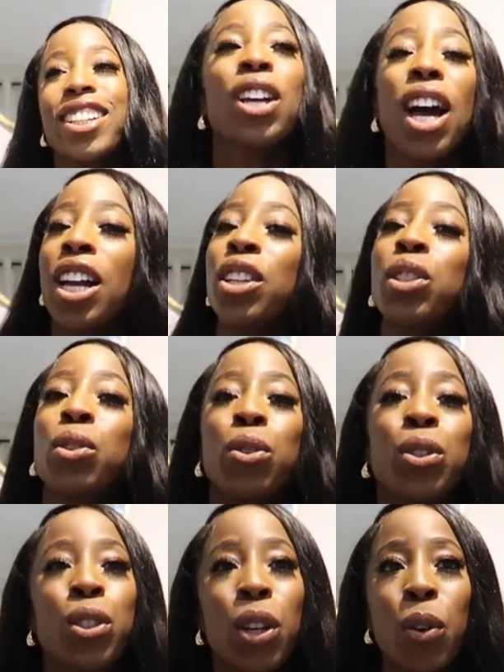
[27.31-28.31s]
so I just
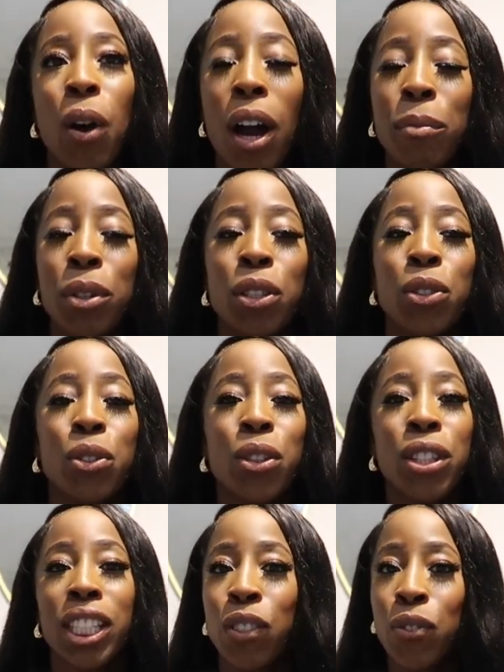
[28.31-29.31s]
thought, you know what, I'm gonna
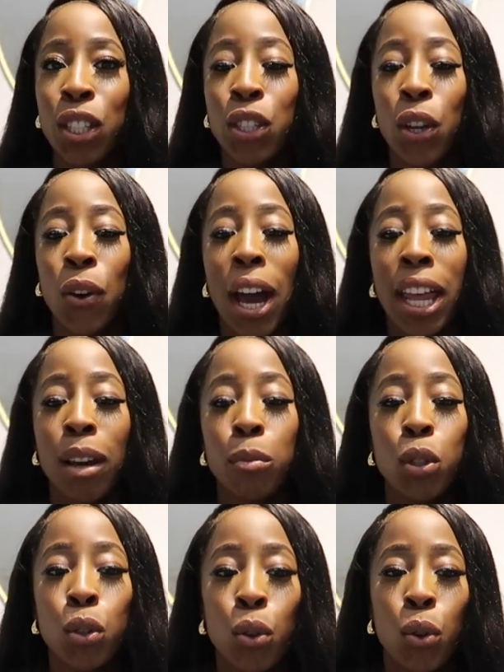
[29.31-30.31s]
do this video and I'm
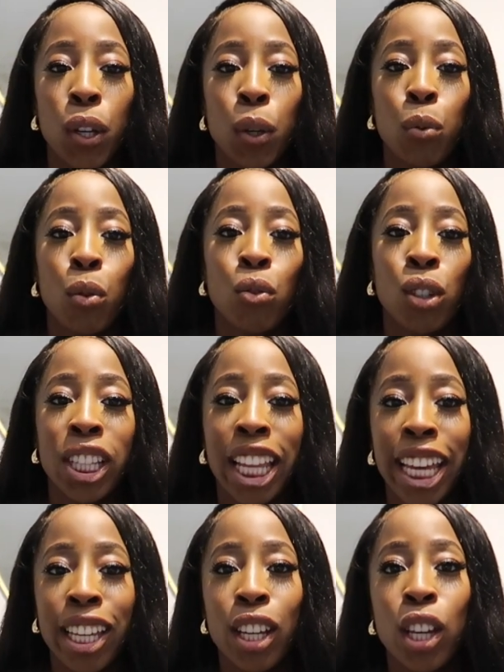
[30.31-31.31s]
sure it will
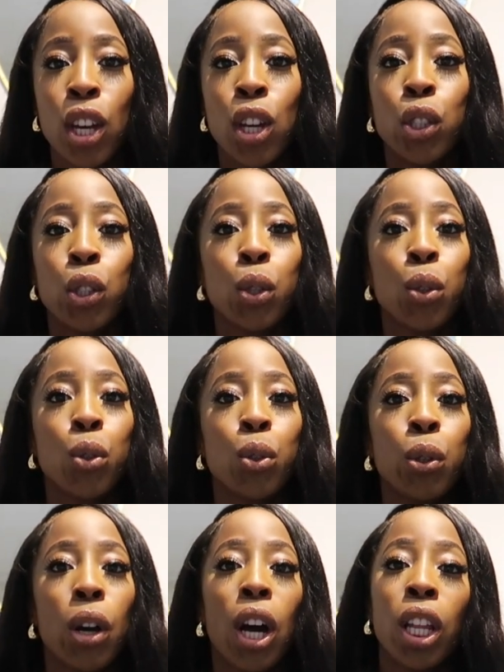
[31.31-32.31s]
relate
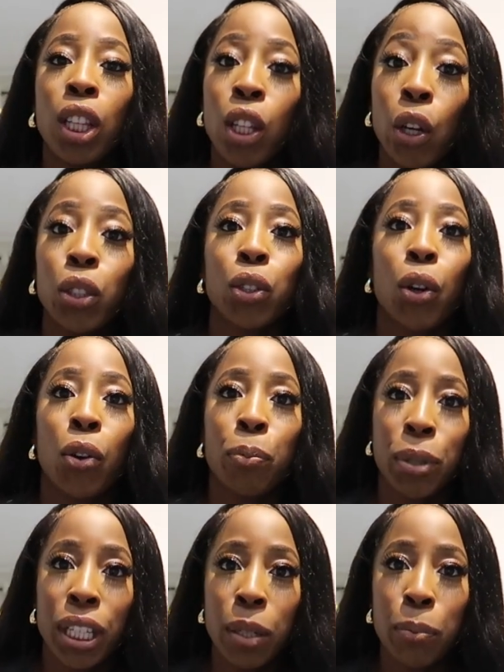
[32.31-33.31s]
to a lot of
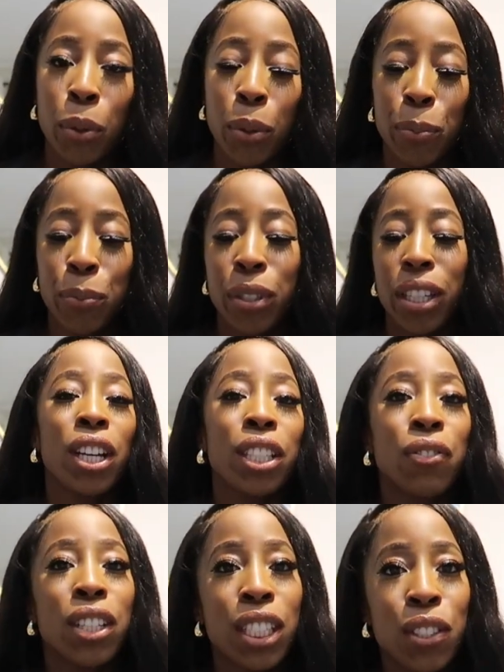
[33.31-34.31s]
people.
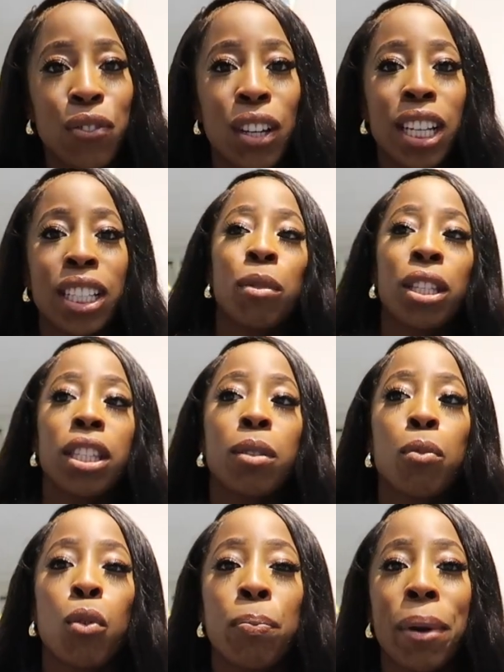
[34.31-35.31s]
First thing is first, this is
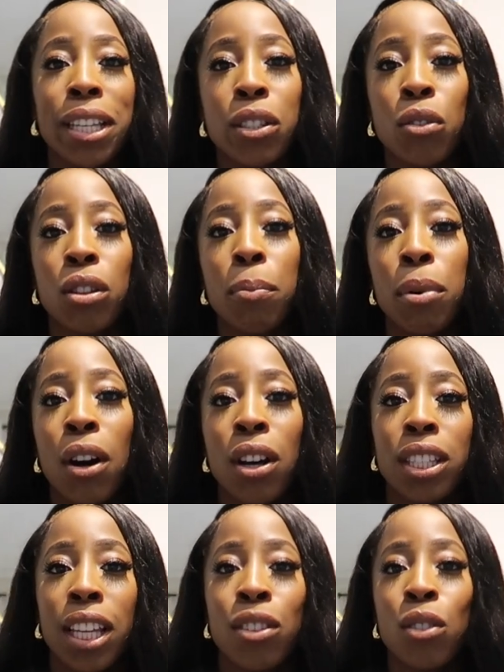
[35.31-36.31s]
more based on the
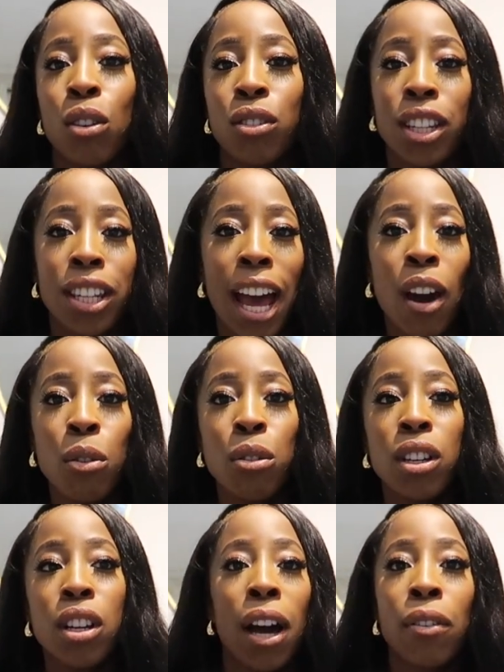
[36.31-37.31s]
past and not the now.
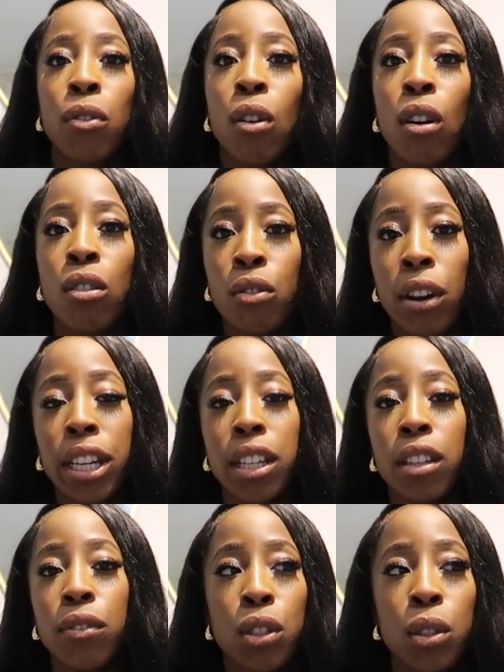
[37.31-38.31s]
I've got a
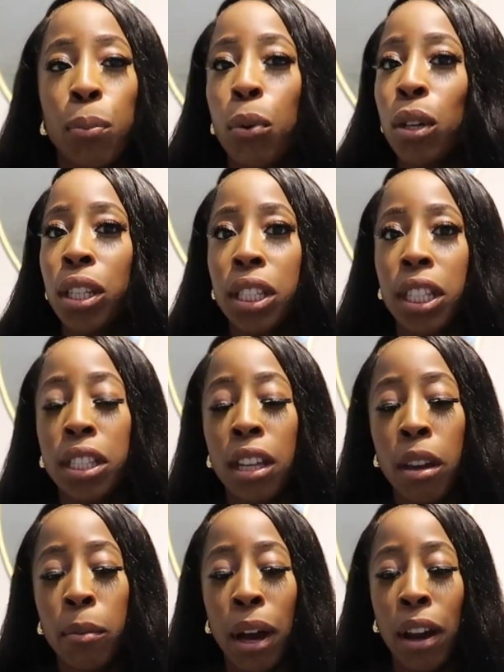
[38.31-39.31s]
great supporting
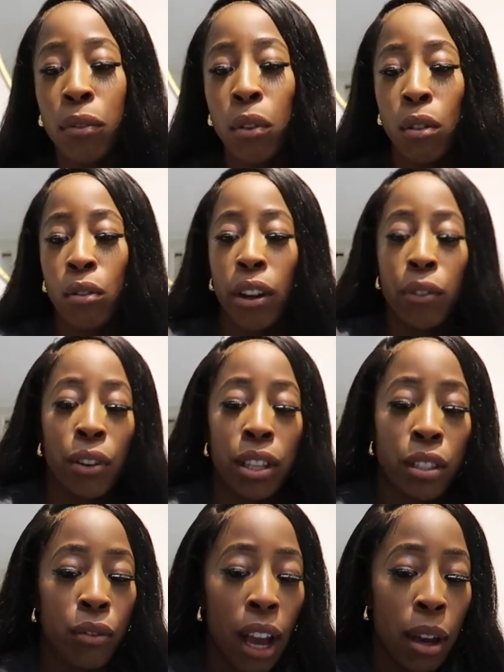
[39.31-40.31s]
system, I've got great
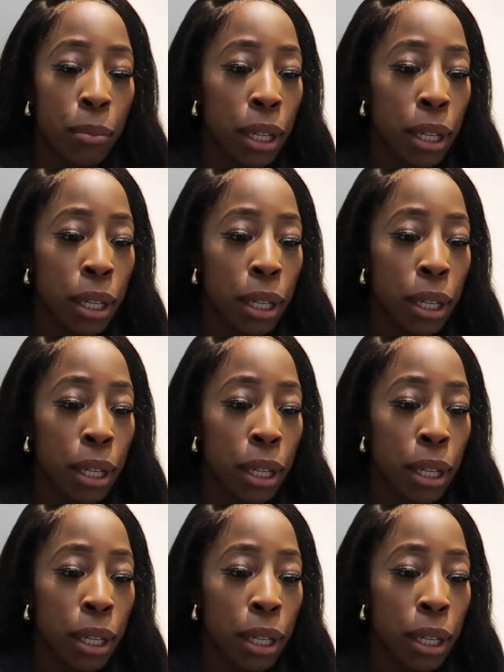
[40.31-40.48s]
friends around